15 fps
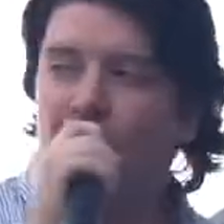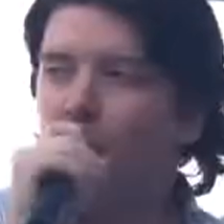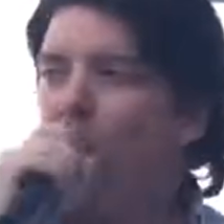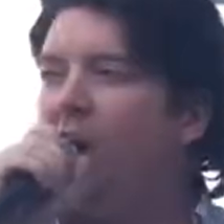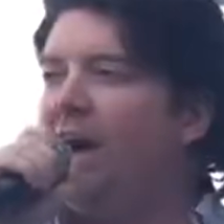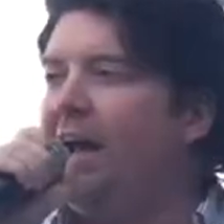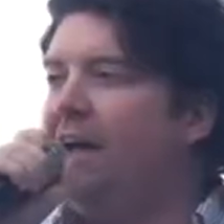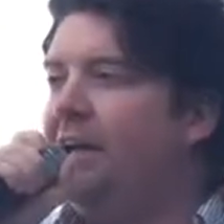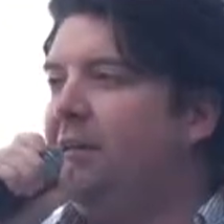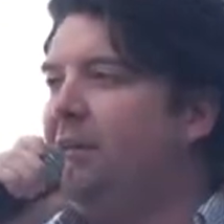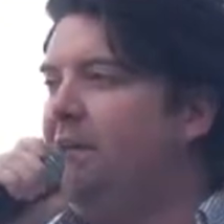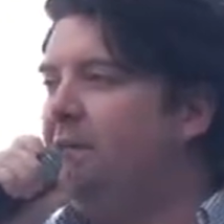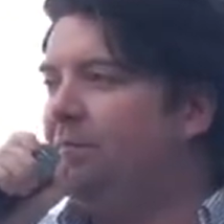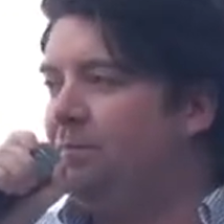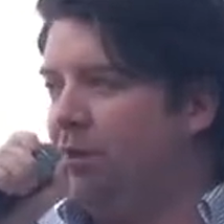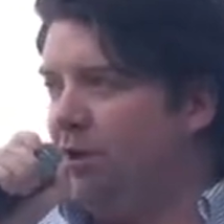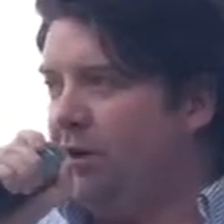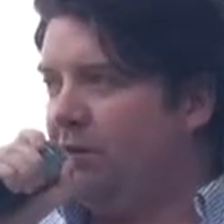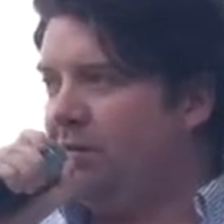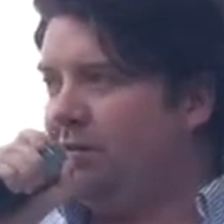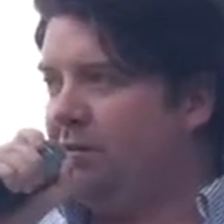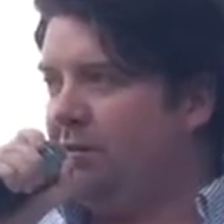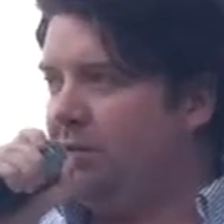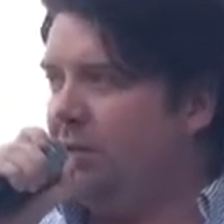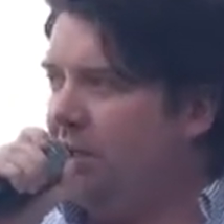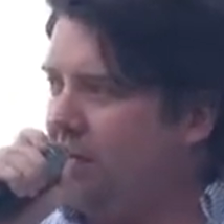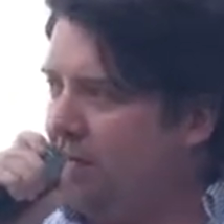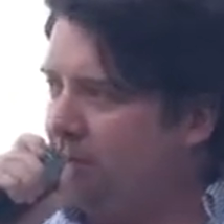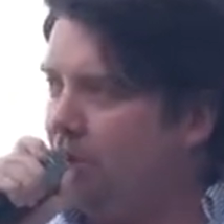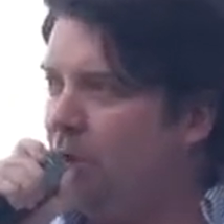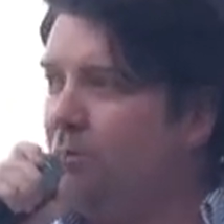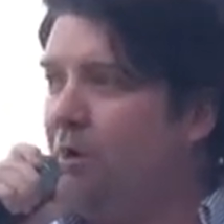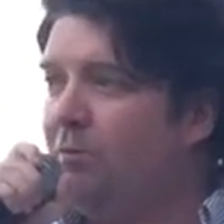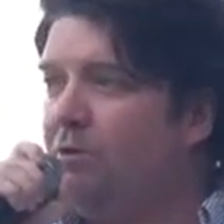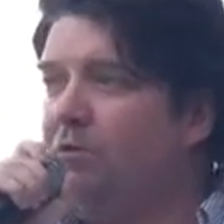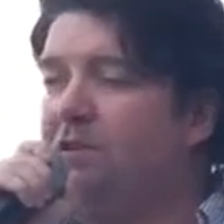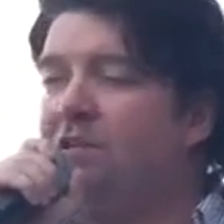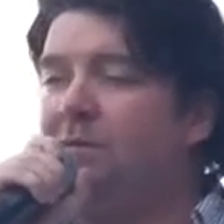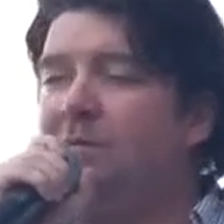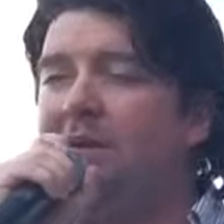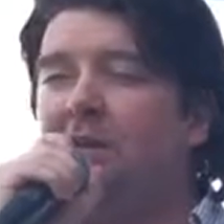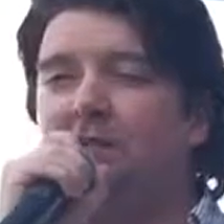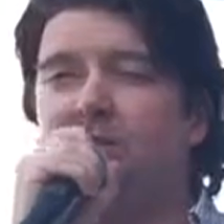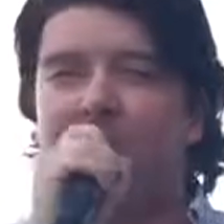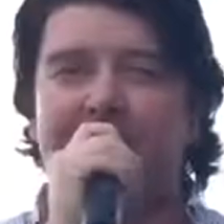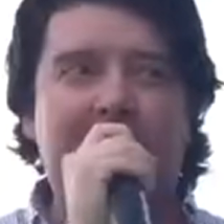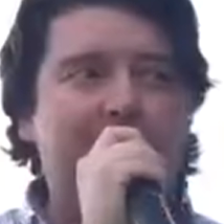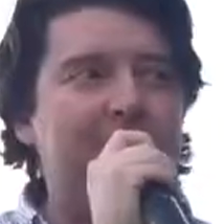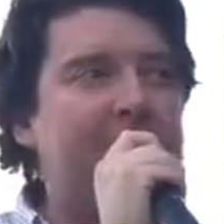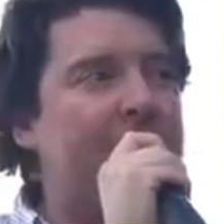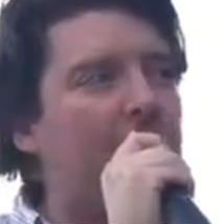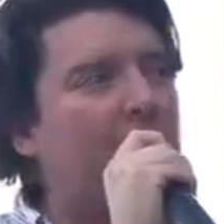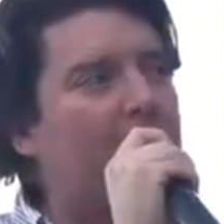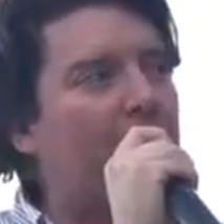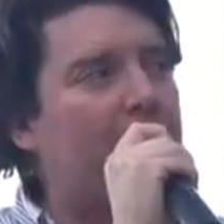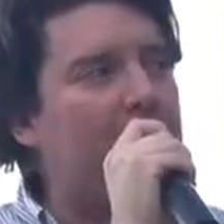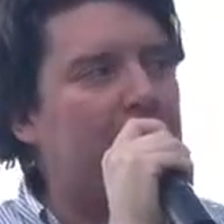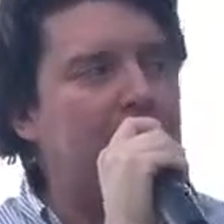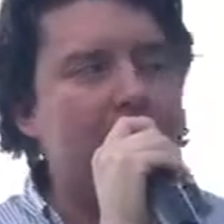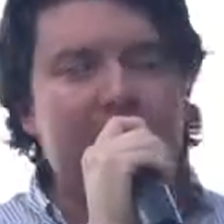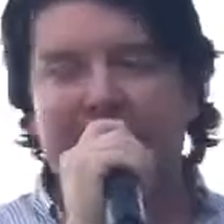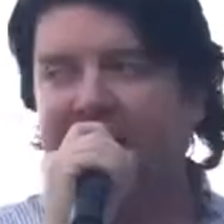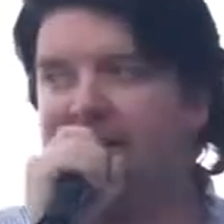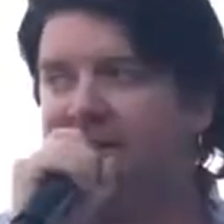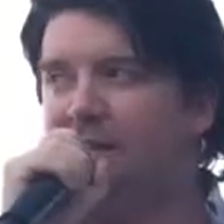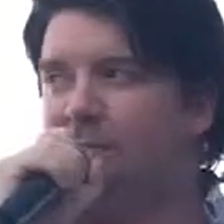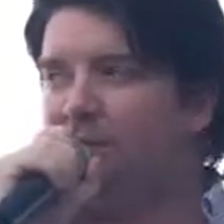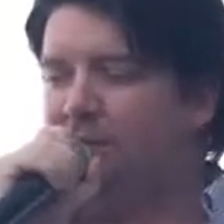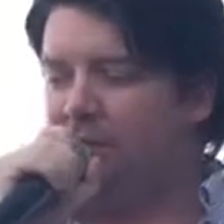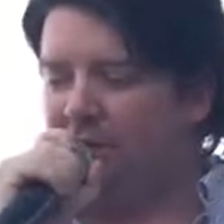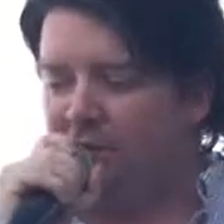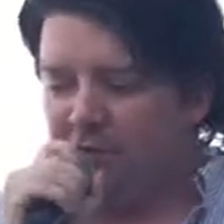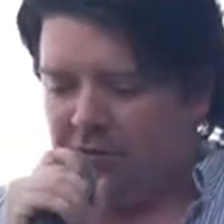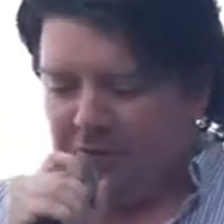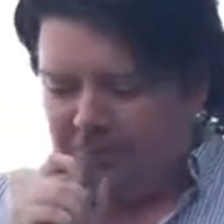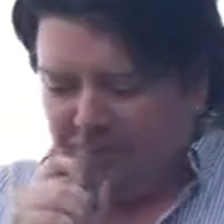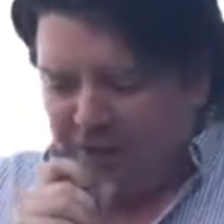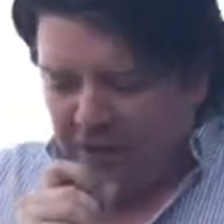why these products, mobile music speakers, have become so popular in the last couple of years.